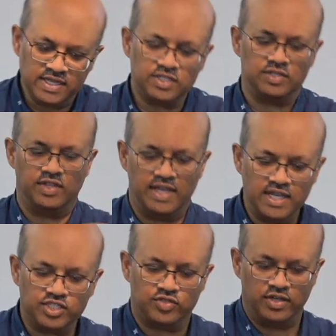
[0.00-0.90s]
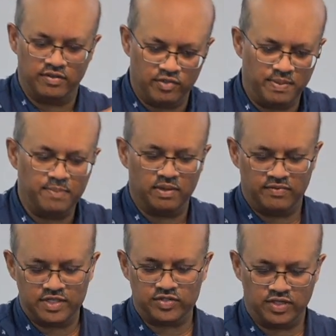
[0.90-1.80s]
into the history of the
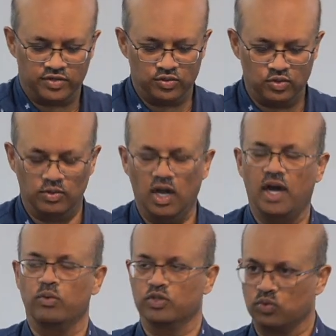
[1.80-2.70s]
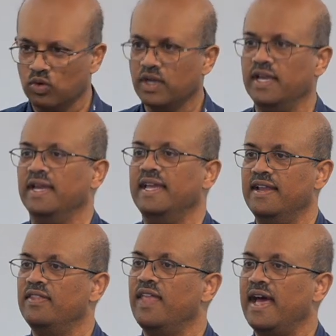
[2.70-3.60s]
people of Israel through who God was working
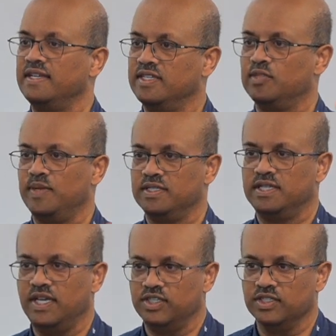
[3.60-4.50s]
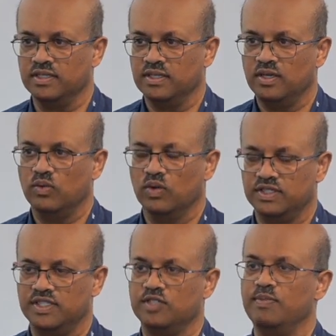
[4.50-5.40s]
in that dispensation
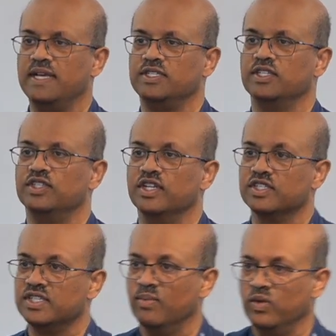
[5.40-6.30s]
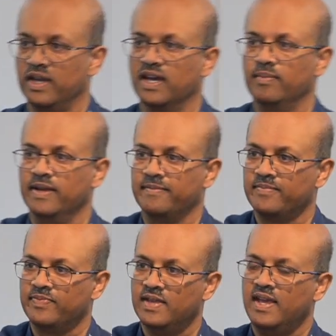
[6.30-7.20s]
was this message there's someone coming.
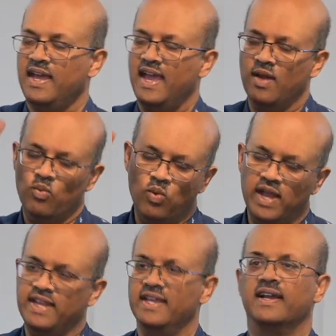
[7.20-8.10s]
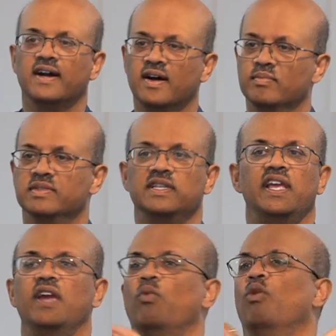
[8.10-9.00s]
And when he
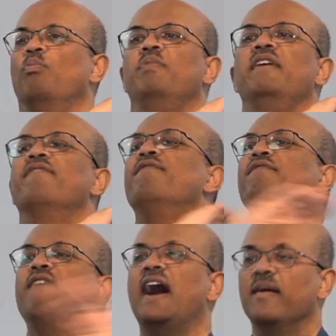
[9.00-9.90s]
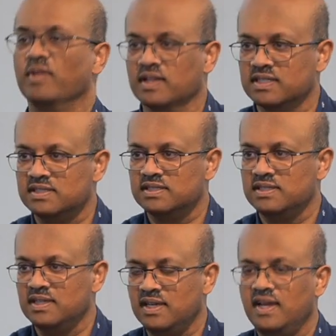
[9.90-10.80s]
comes, it will be fabulous.
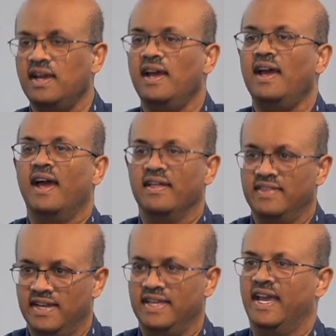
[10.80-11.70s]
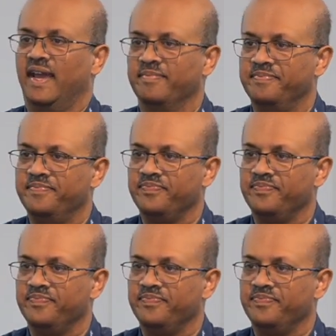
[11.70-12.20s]
And then he came.